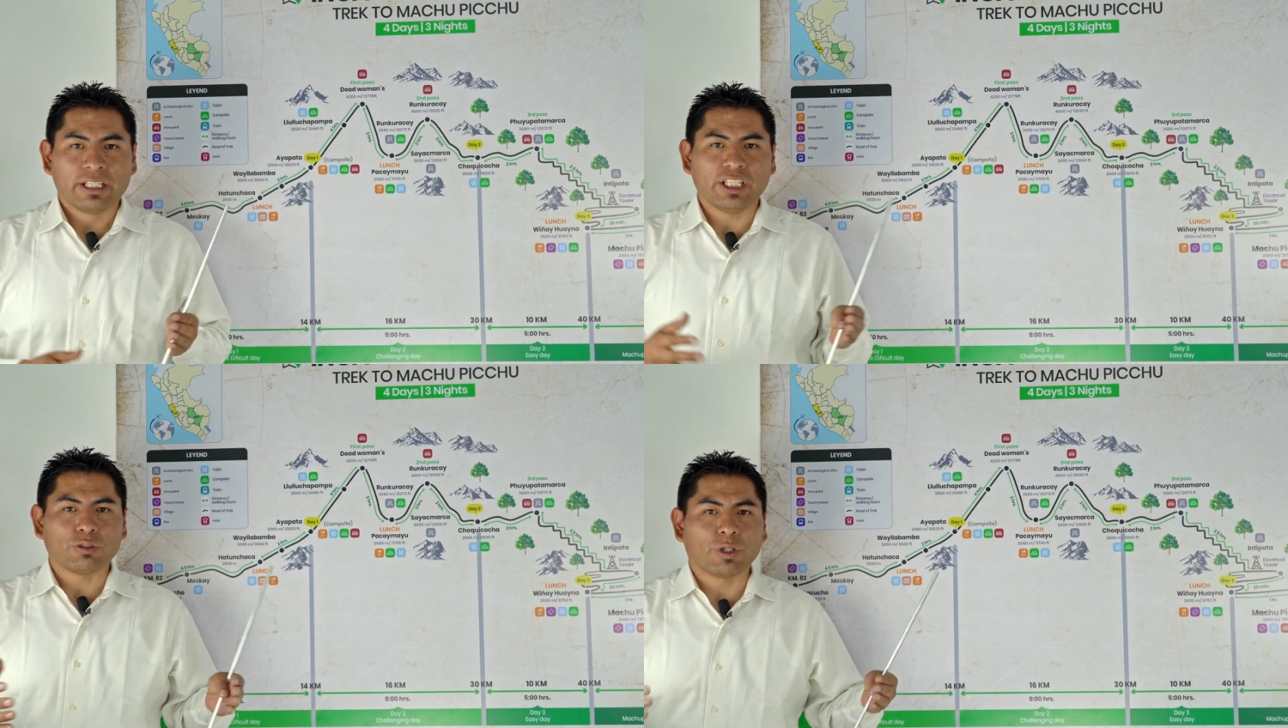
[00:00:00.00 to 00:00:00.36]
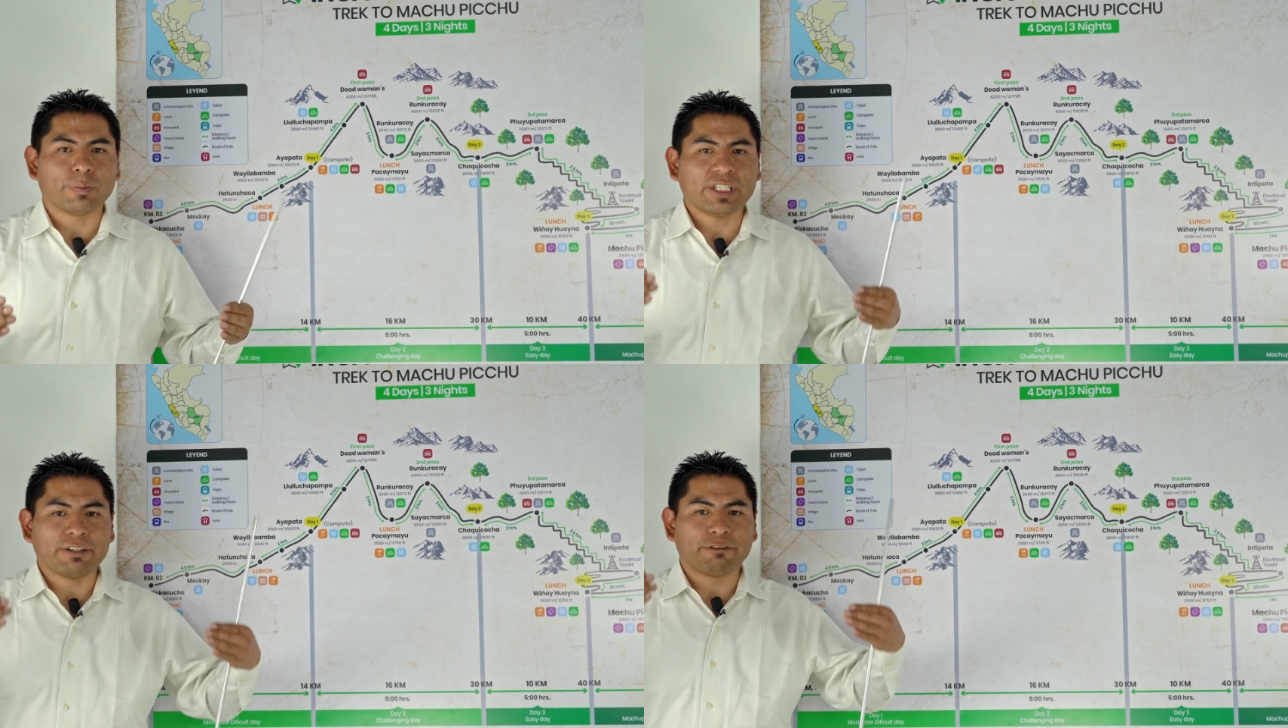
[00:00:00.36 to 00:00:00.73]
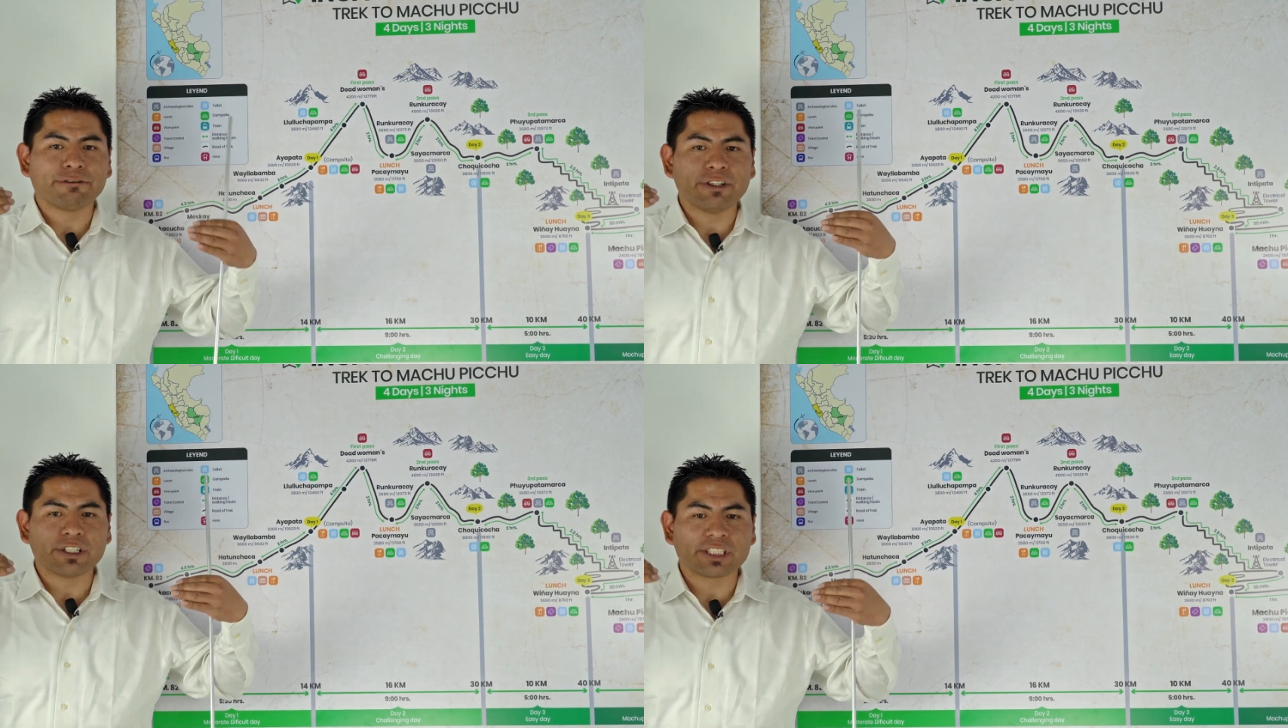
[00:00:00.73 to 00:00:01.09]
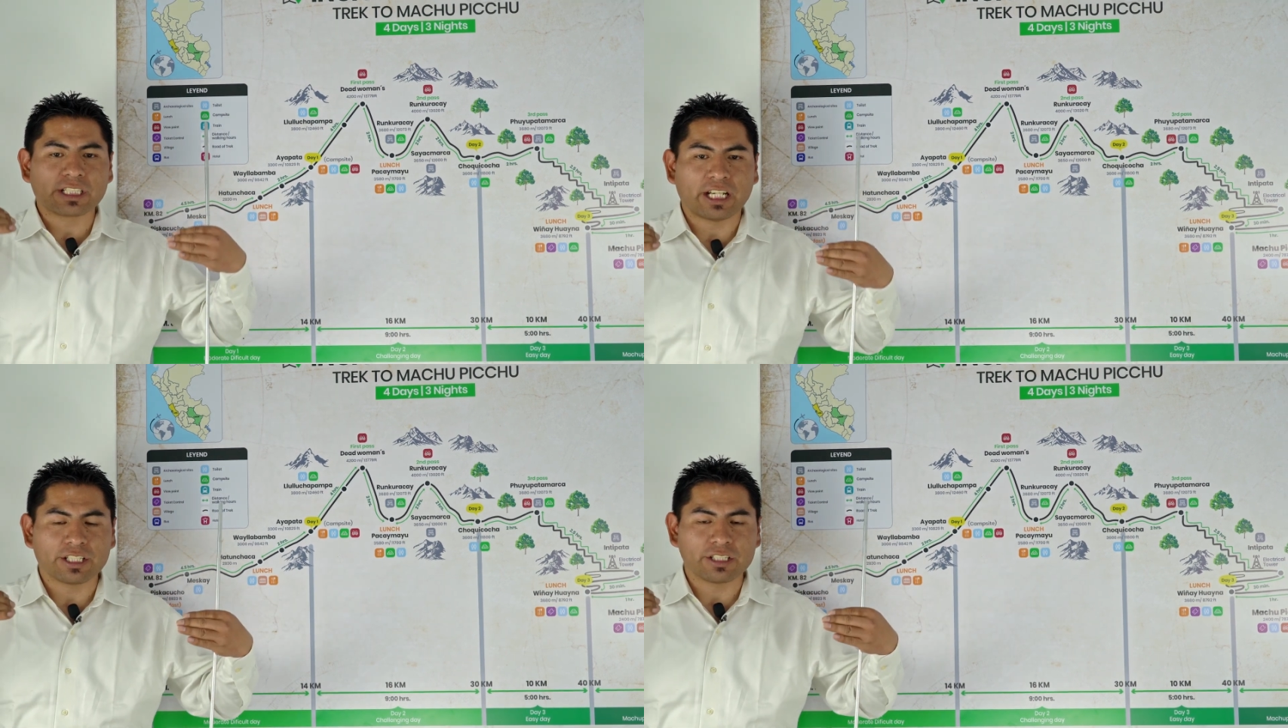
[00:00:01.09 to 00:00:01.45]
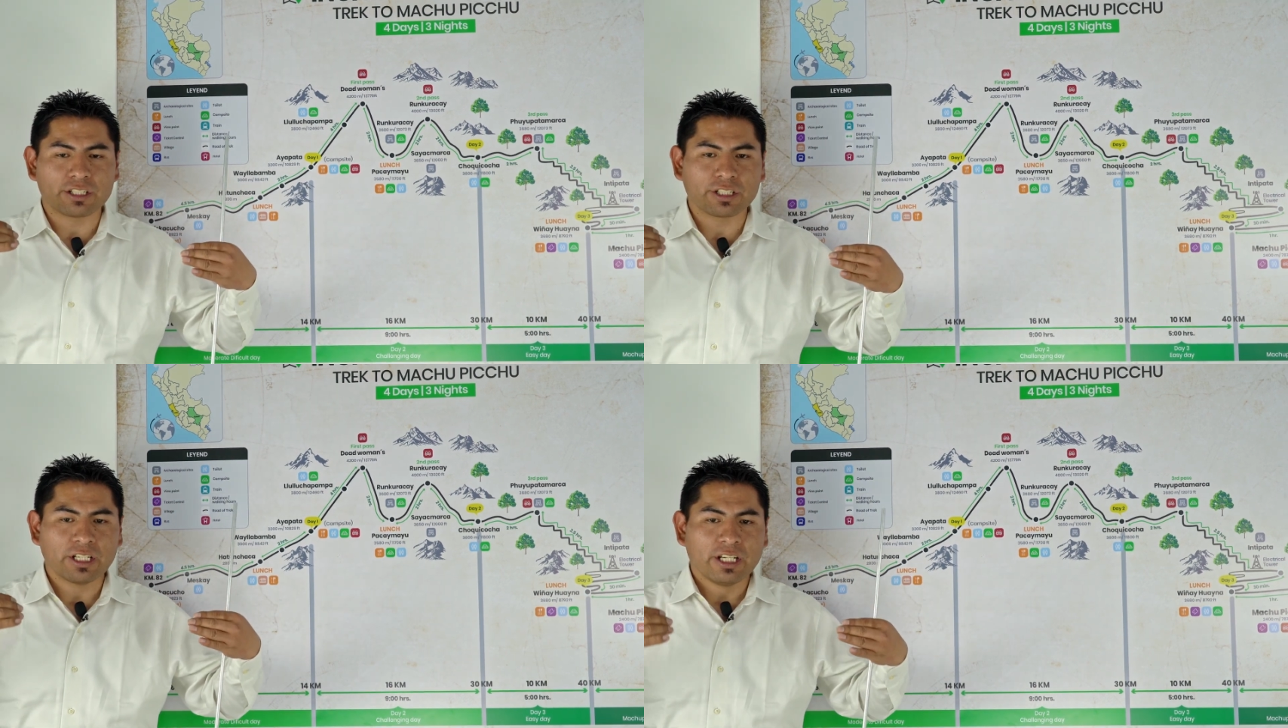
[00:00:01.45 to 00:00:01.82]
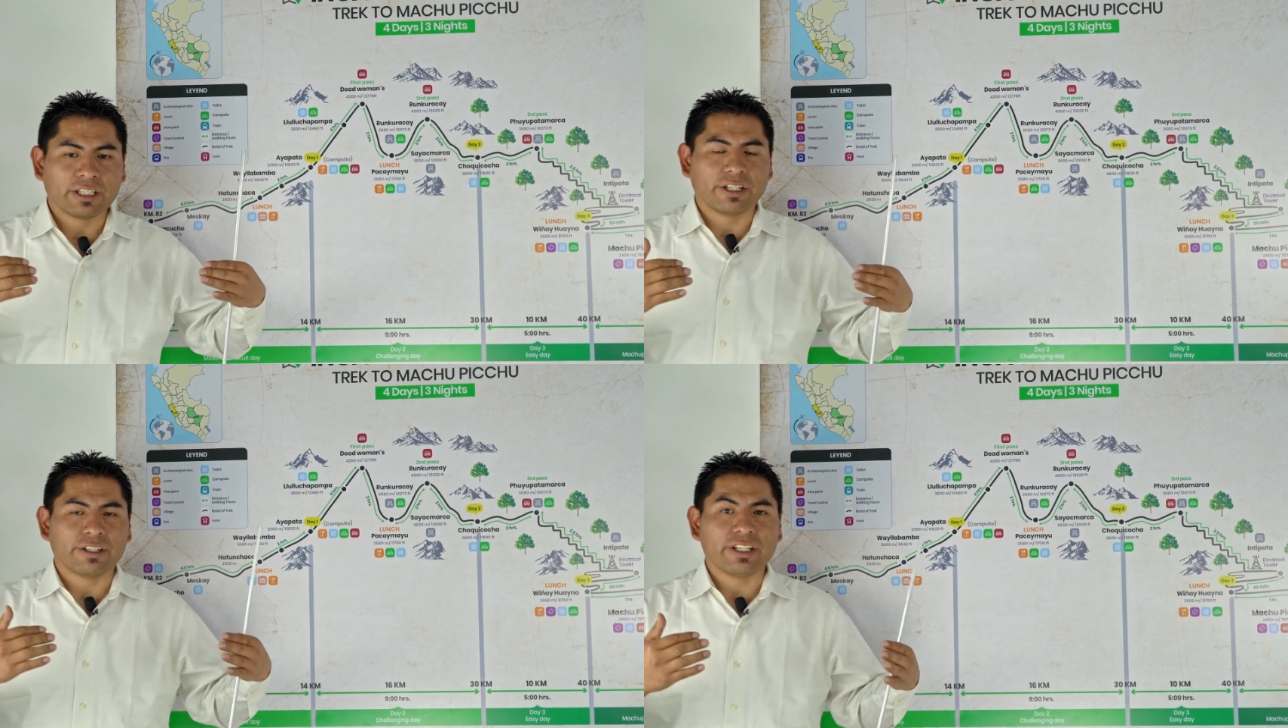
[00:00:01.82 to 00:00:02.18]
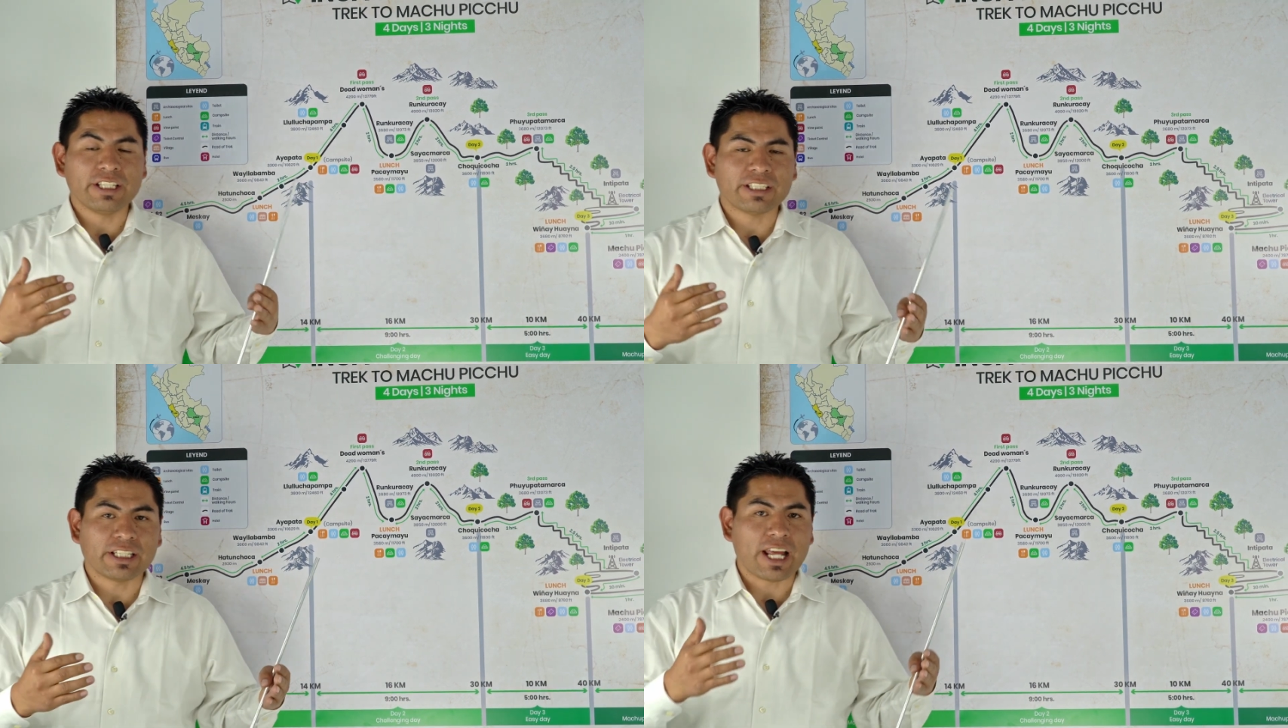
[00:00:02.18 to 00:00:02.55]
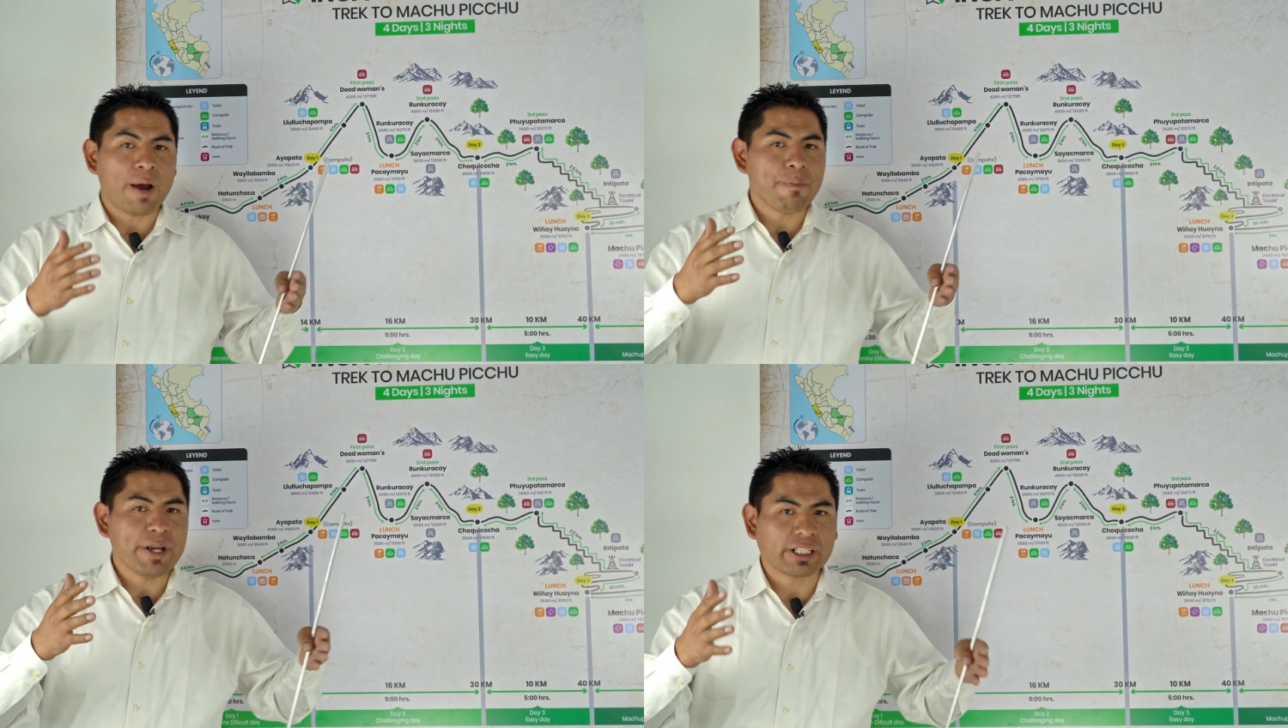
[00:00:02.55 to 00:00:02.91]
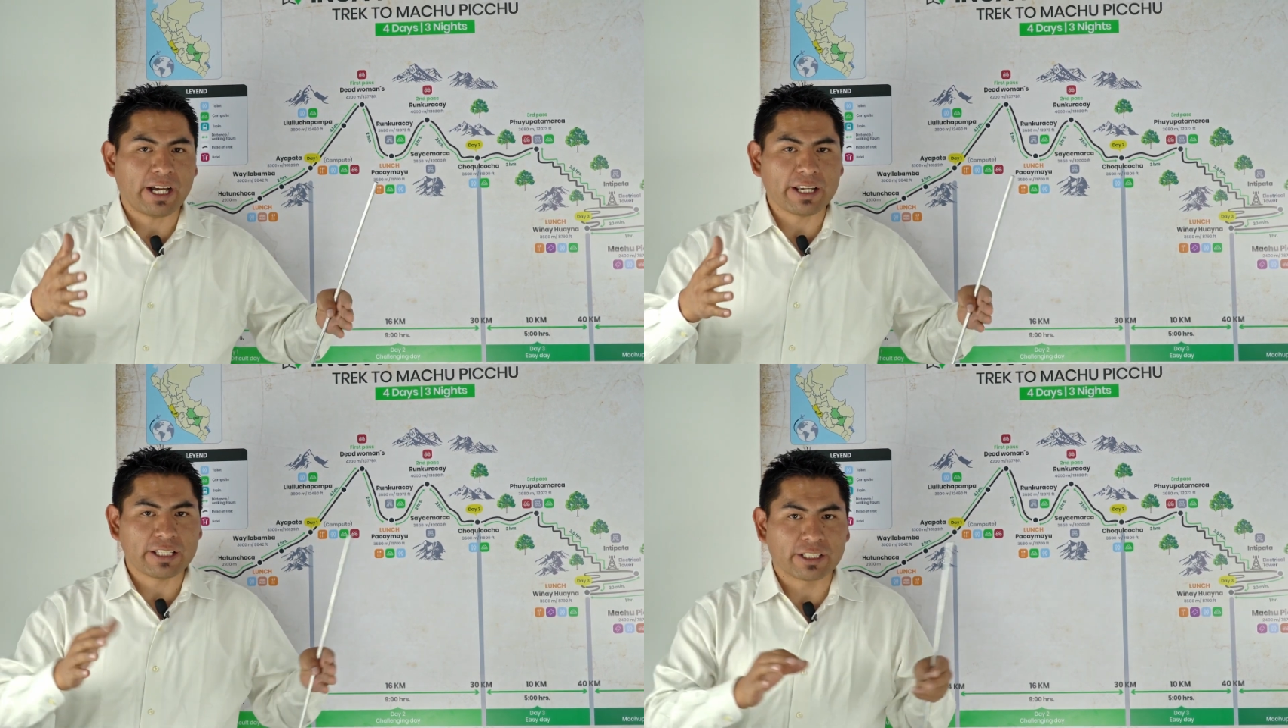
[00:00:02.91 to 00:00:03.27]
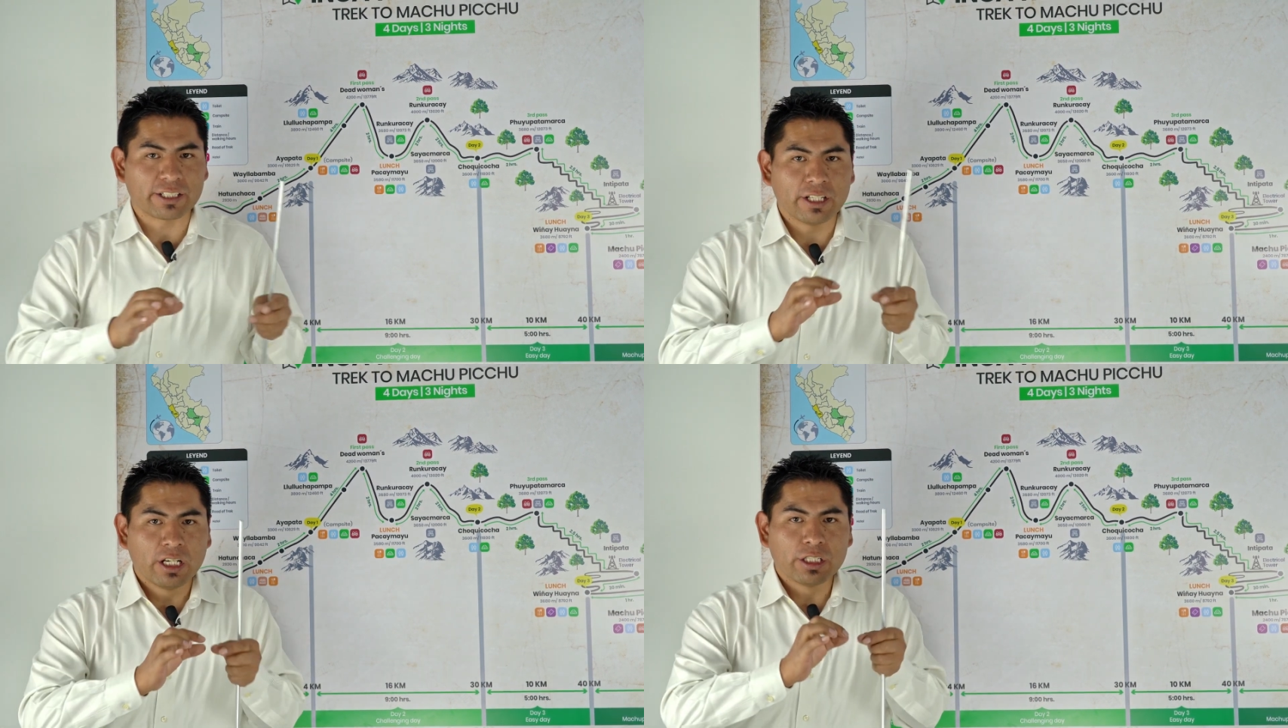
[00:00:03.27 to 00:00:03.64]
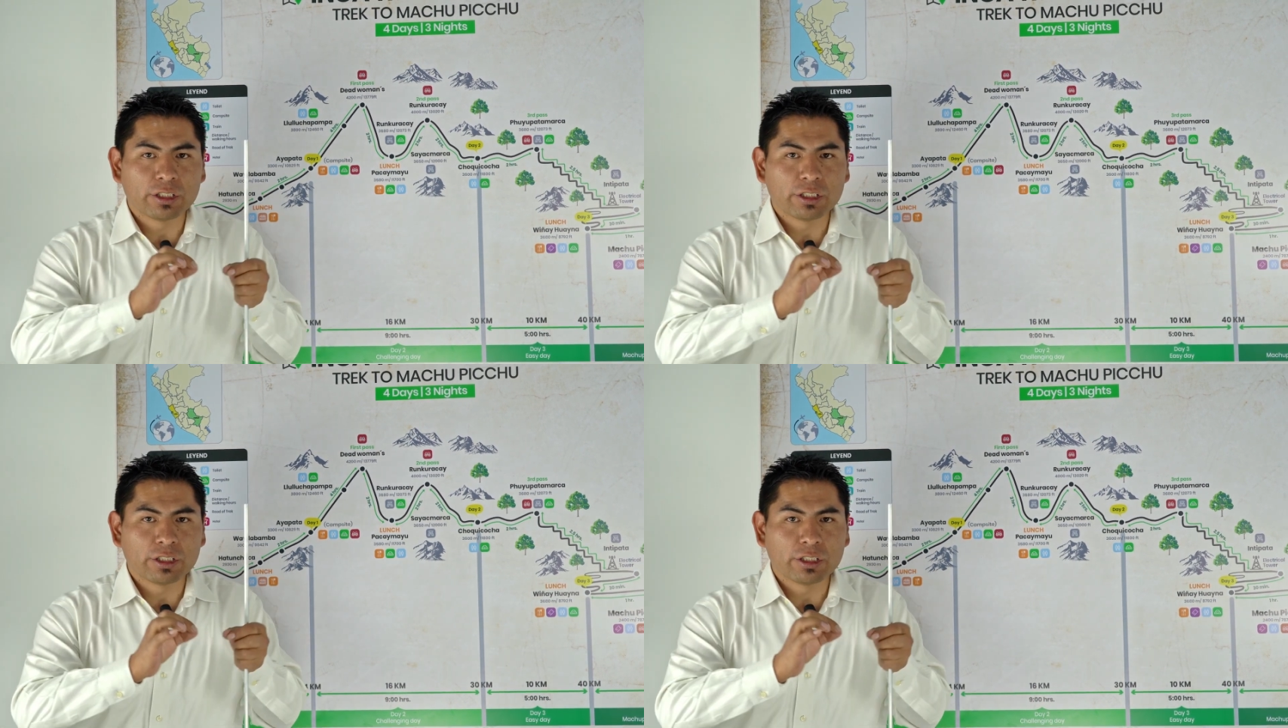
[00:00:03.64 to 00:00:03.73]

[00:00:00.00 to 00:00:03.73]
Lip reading: This will be the first lunch. There is an appetizer,